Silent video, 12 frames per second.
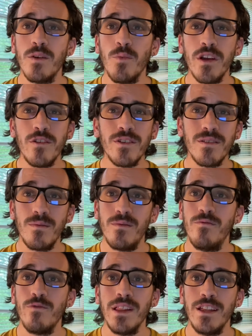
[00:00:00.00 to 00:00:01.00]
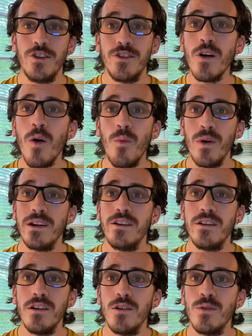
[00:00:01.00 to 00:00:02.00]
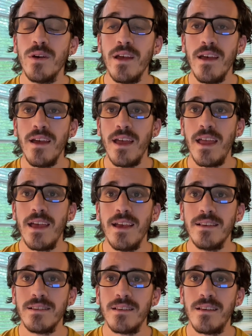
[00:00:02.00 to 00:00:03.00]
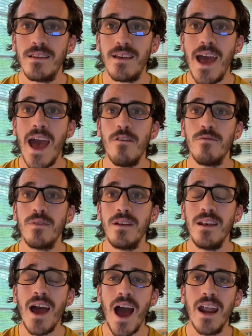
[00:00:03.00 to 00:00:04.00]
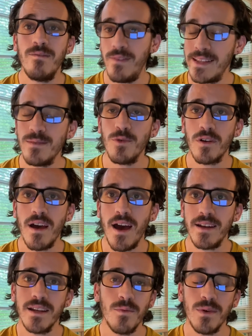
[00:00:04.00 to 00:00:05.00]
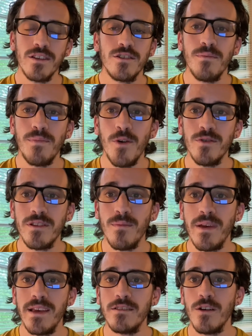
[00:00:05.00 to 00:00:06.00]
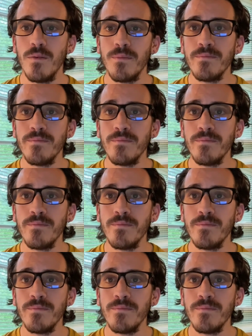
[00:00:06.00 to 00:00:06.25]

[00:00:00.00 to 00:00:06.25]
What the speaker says: What you really don't want to do is have non-visible content when it's supposed to be. So